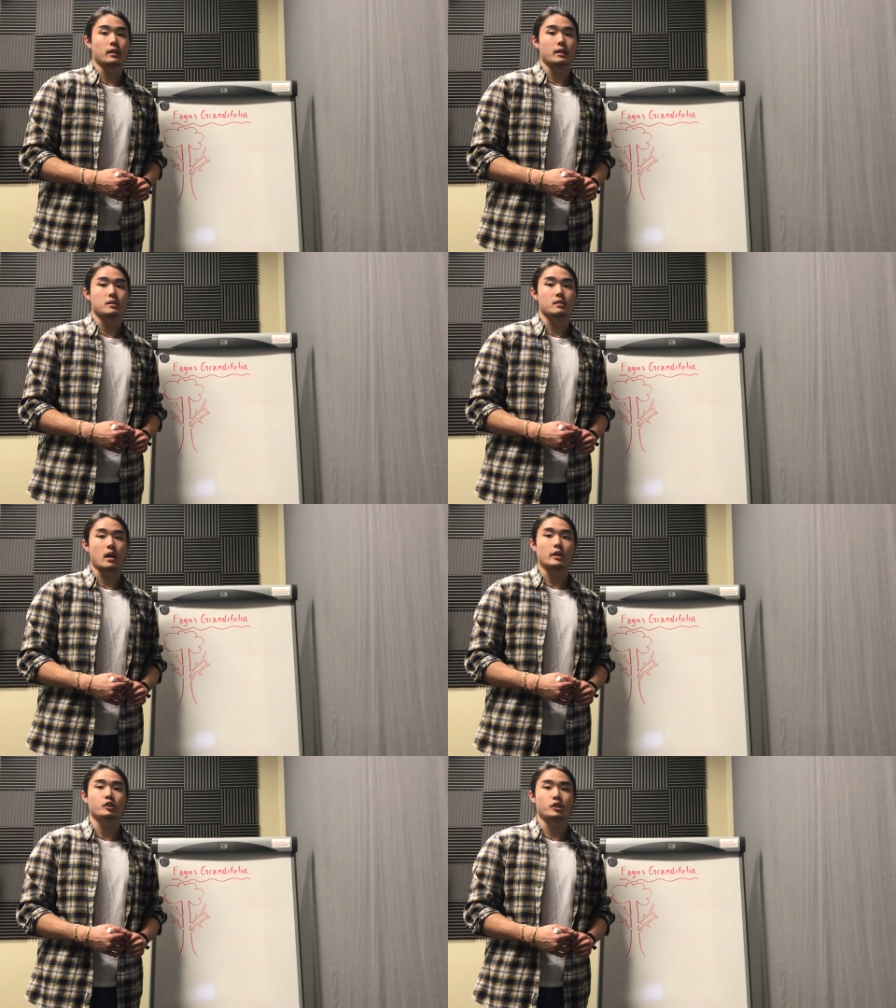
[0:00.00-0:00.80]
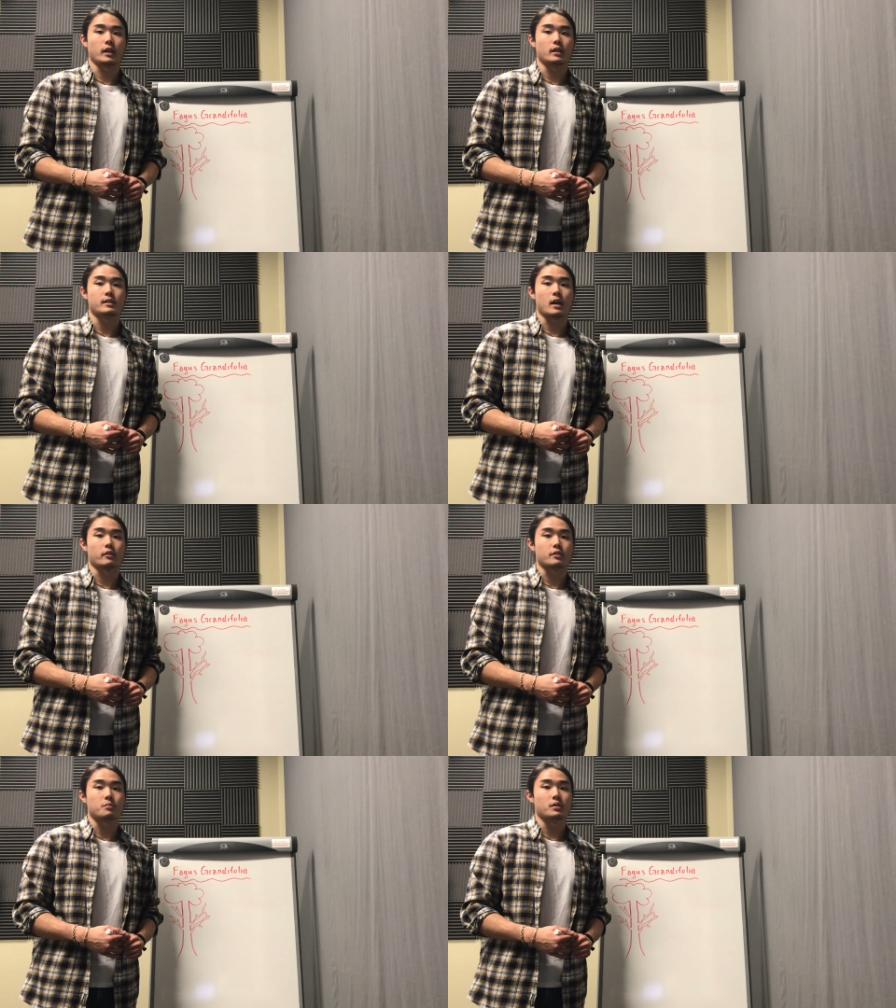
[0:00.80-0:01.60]
against non-shade
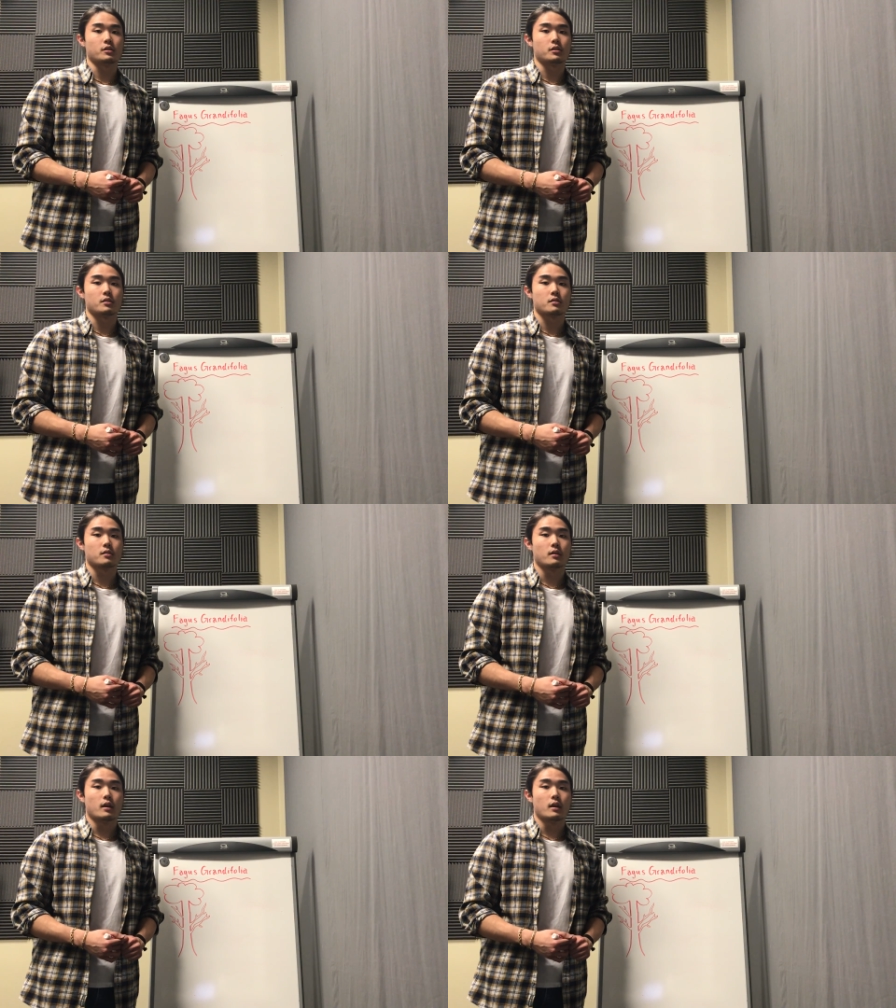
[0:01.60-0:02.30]
tolerant species.